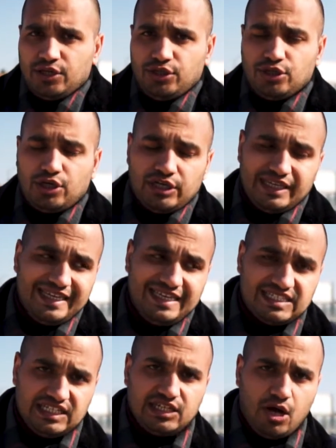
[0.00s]
You can
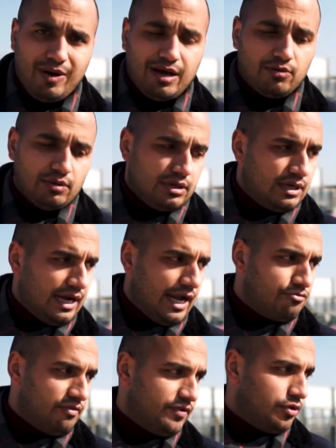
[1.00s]
easily go out
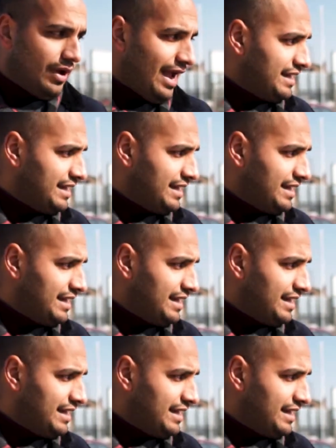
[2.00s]
and review